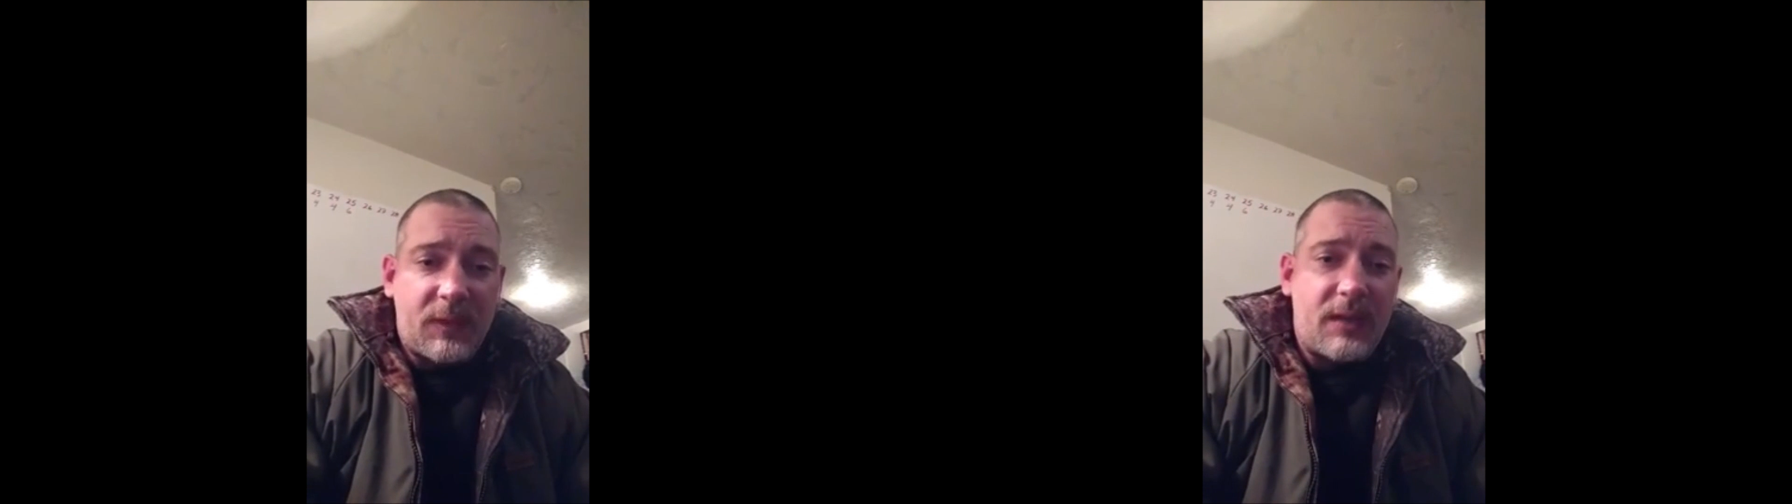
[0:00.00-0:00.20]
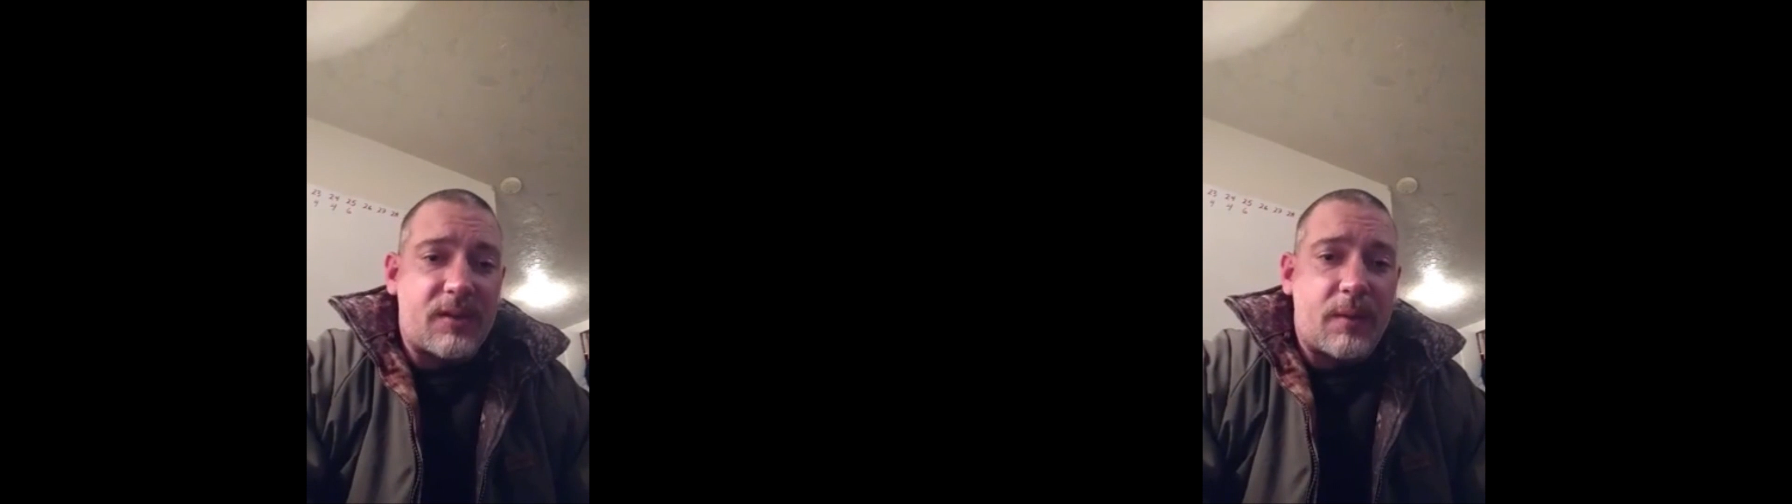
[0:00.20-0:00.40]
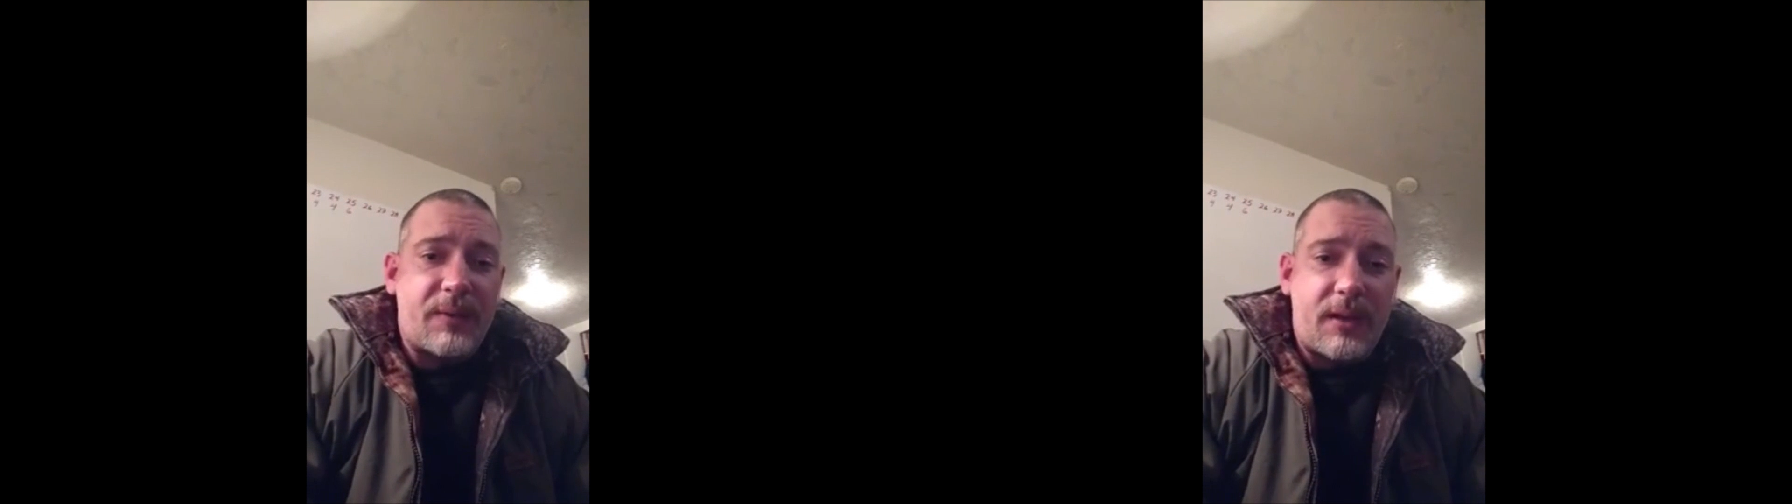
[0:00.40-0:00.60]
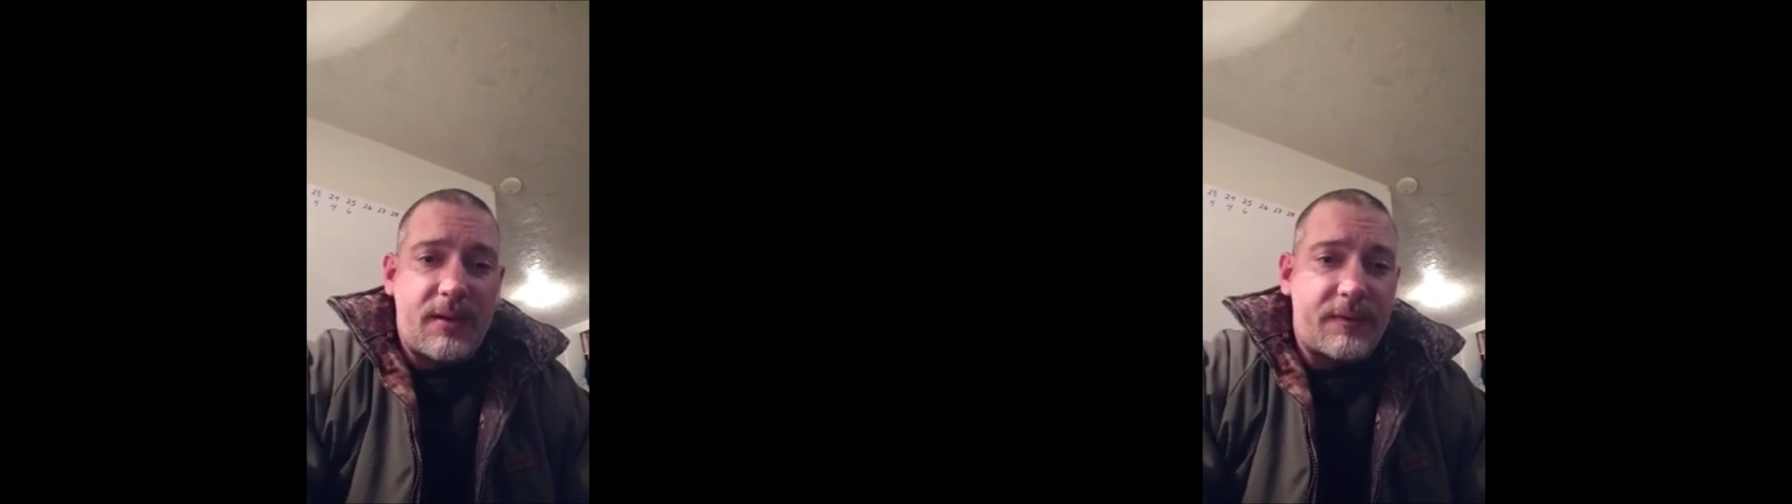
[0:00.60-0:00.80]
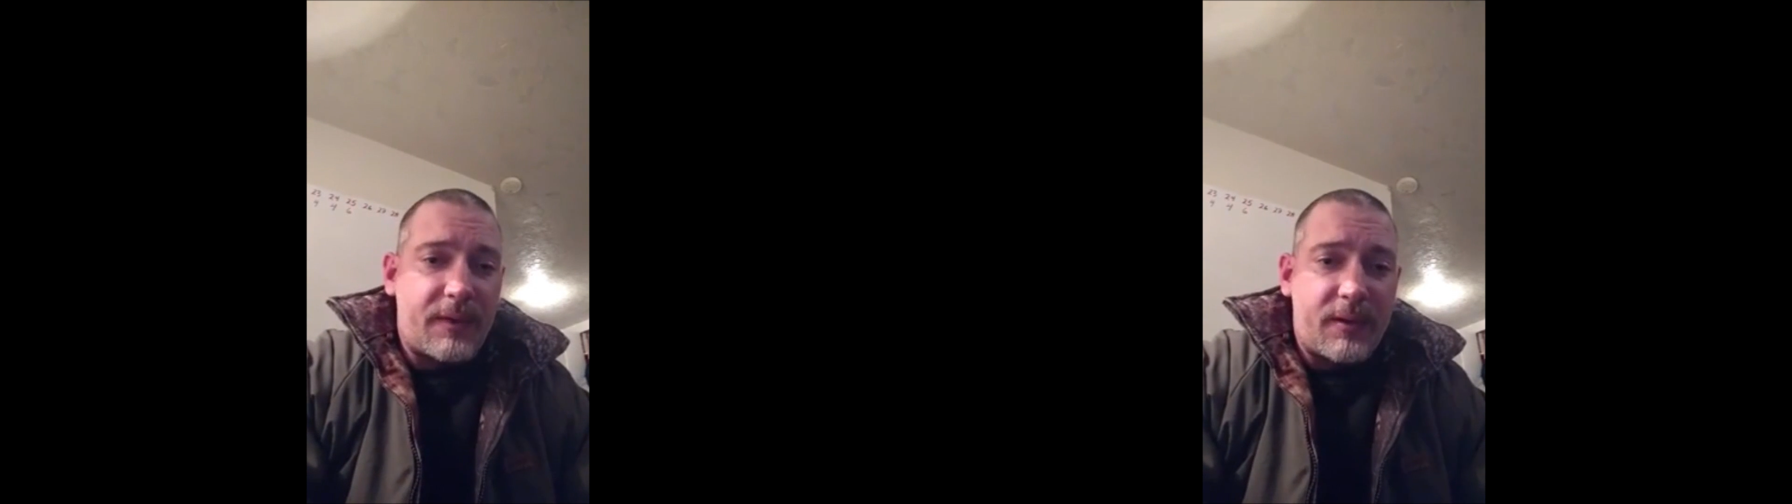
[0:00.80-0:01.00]
He jumped out of
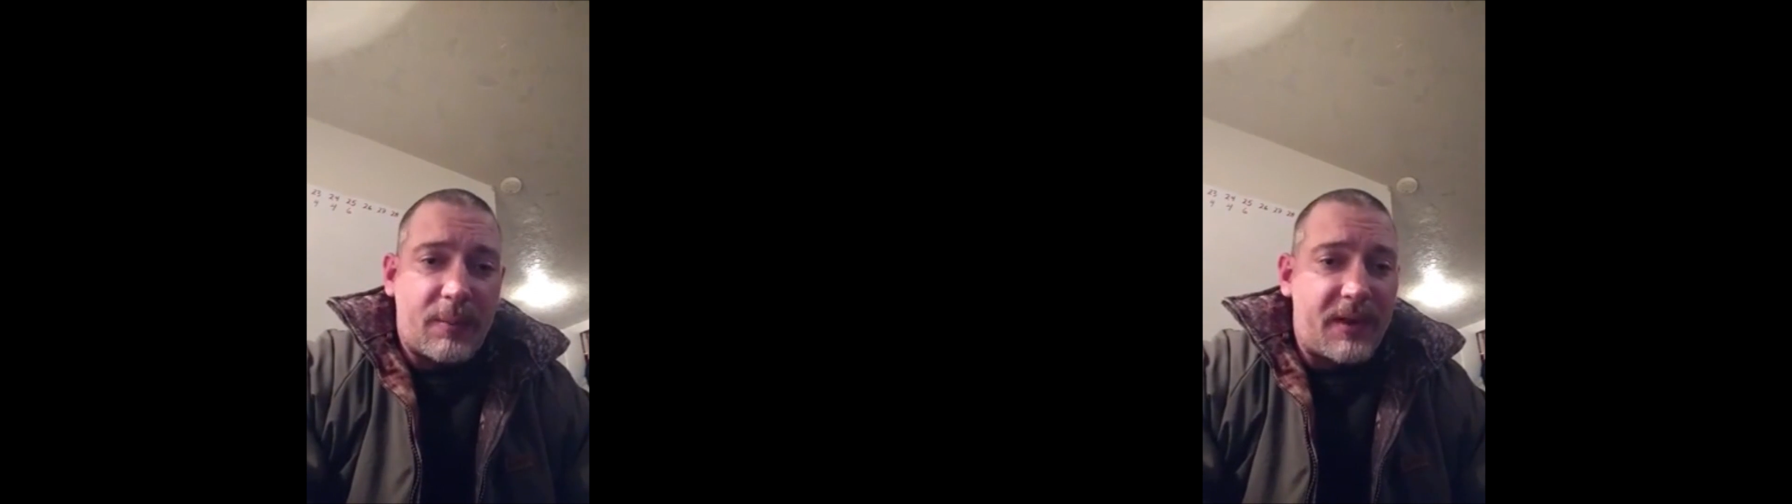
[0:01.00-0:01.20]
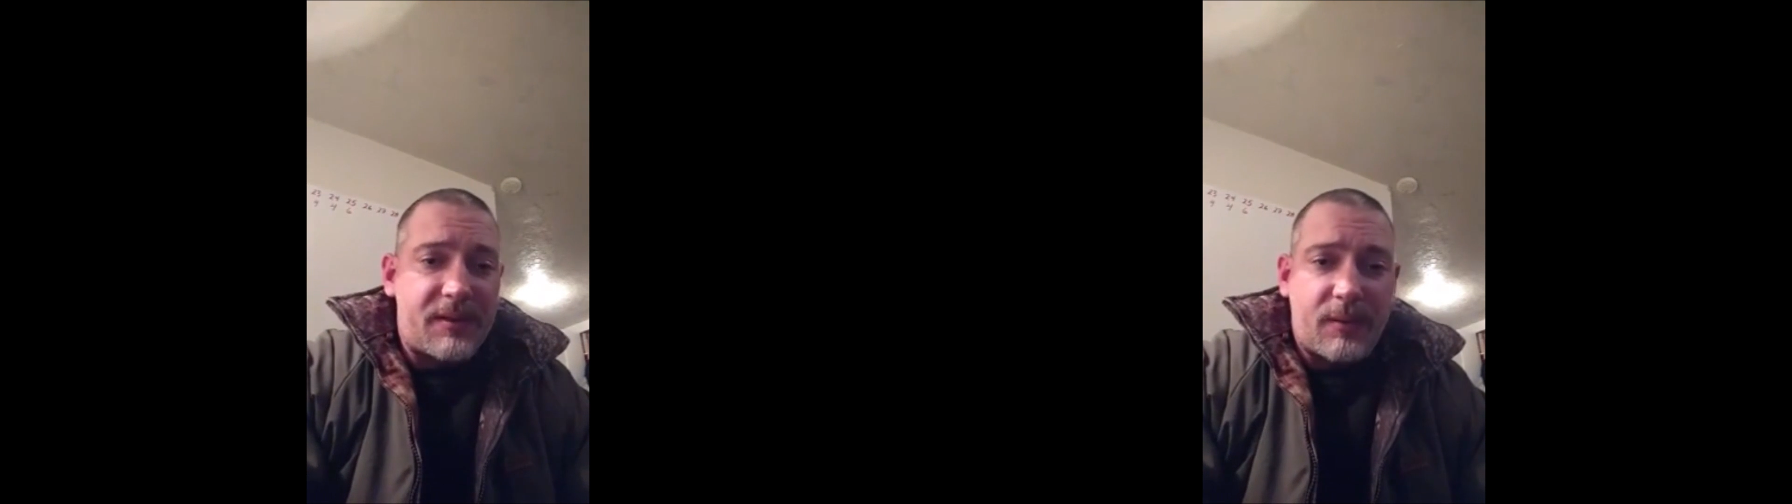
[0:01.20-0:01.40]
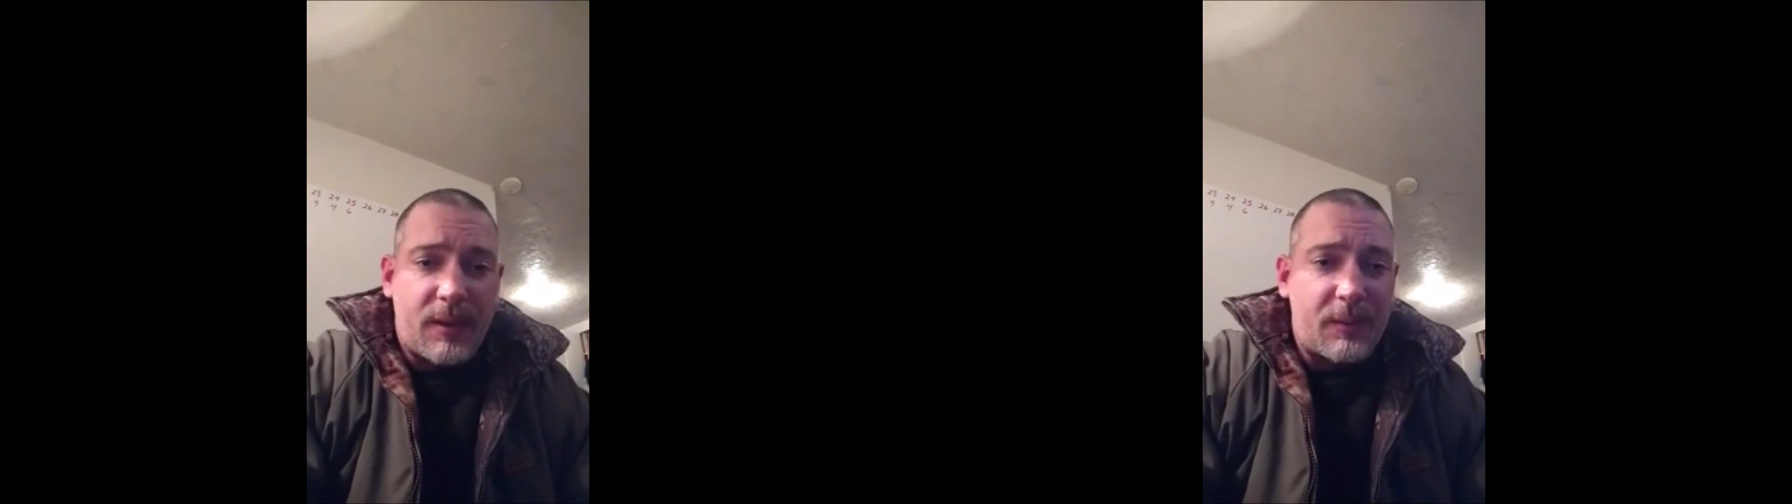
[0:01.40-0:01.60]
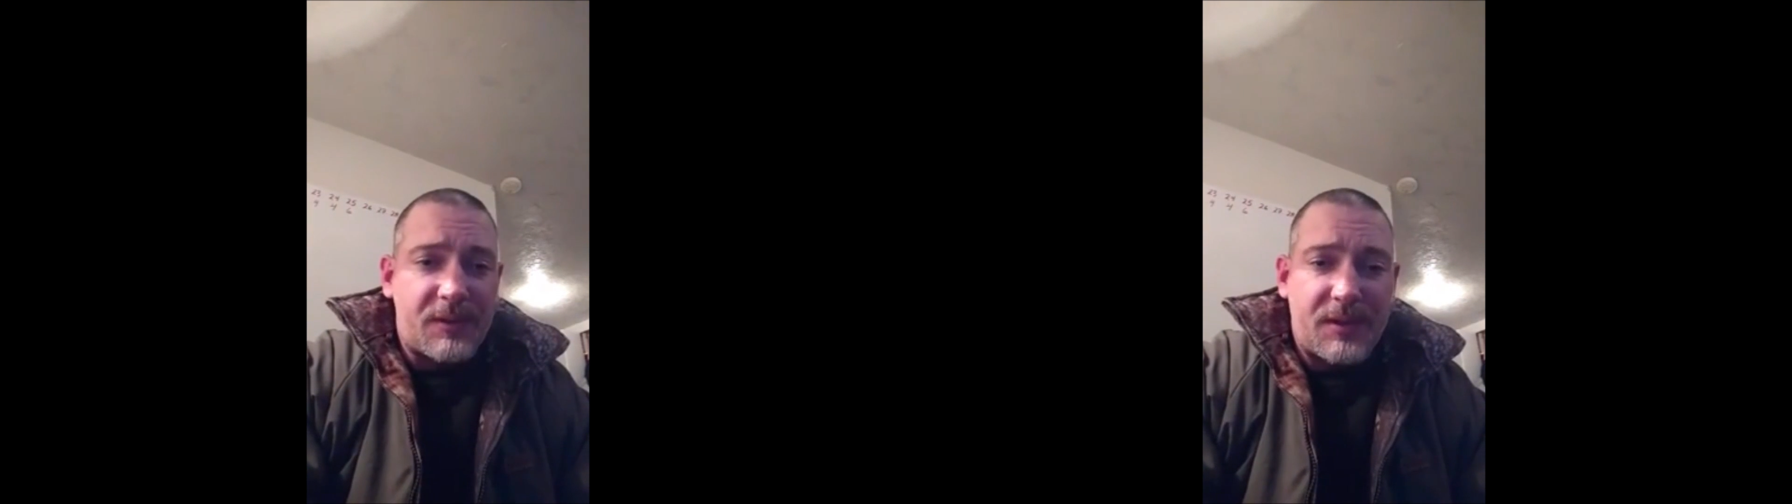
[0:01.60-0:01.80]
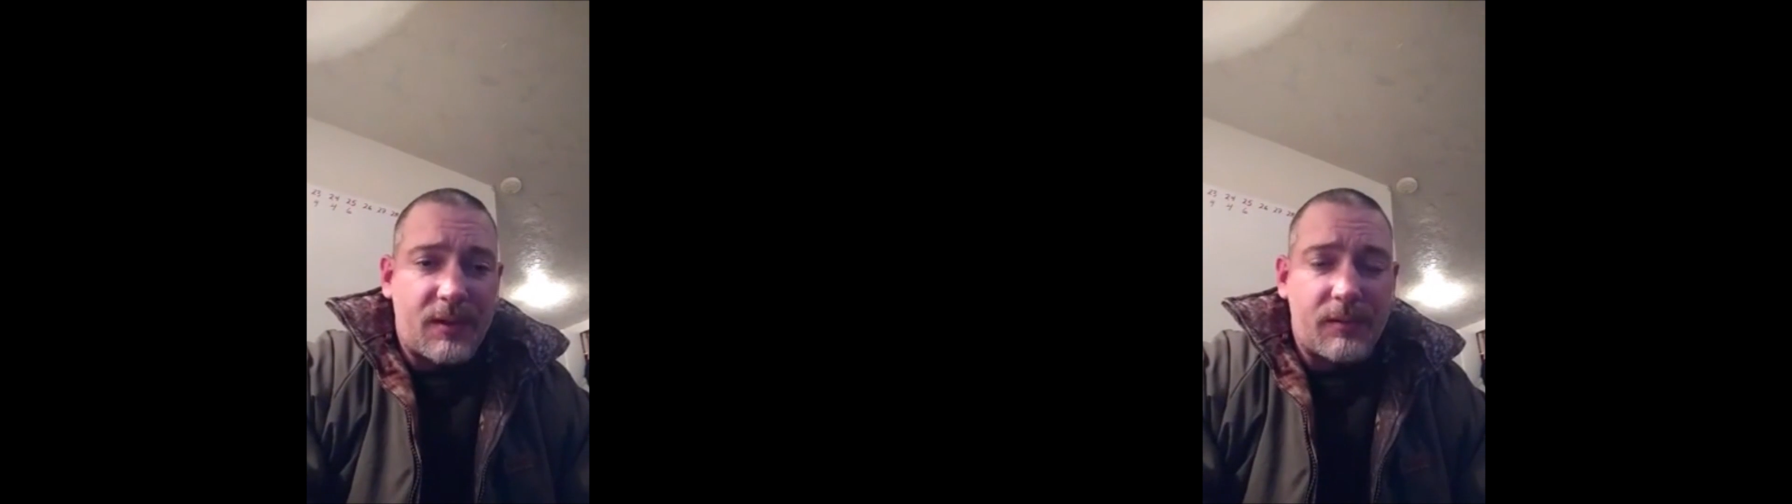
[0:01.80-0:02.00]
his vehicle basically while it
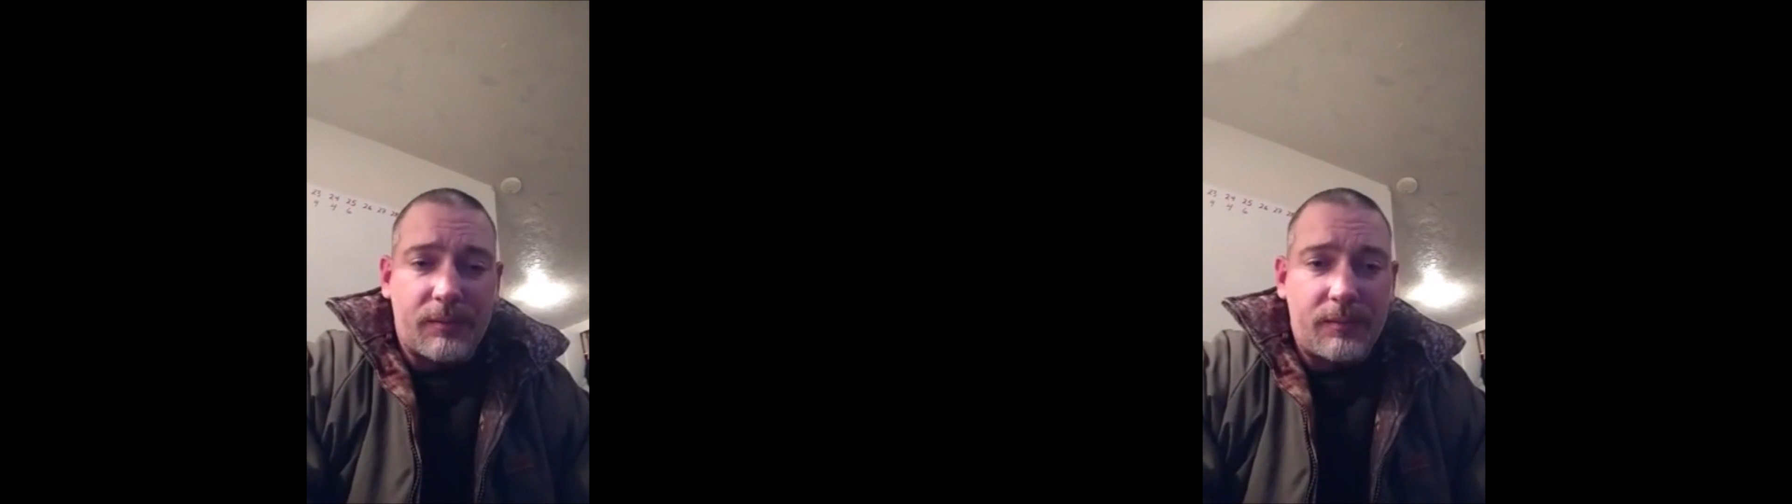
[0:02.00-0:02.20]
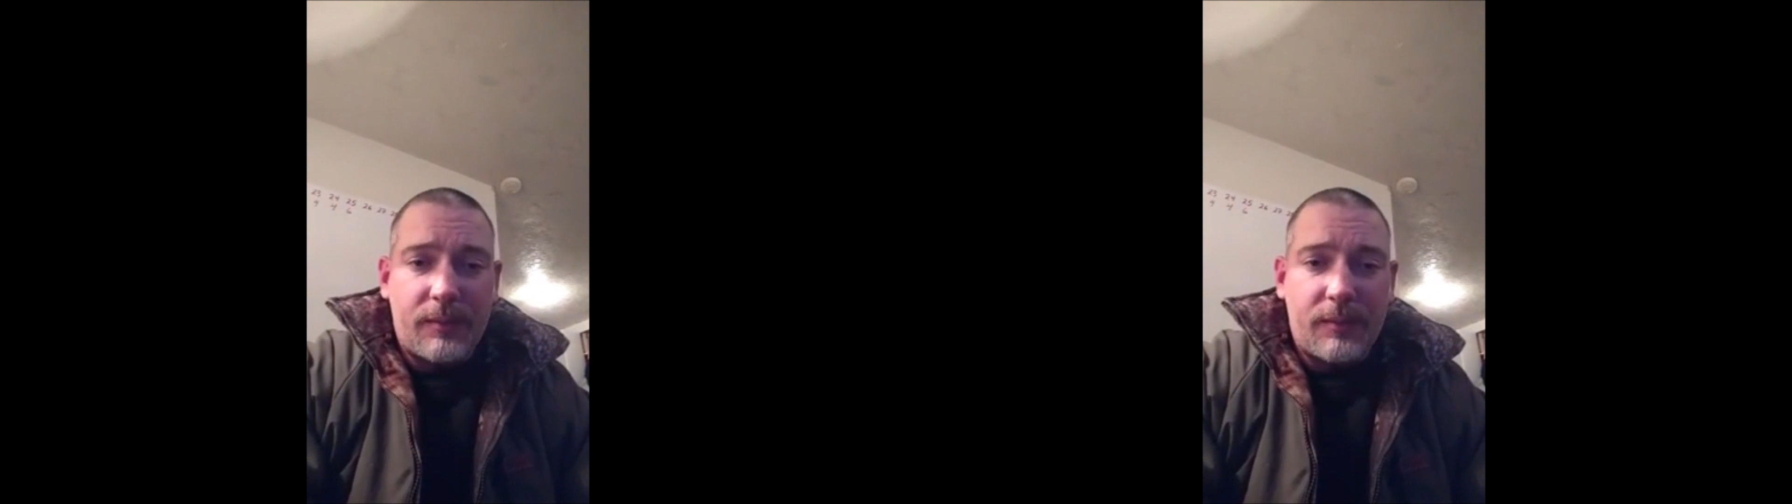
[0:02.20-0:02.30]
was still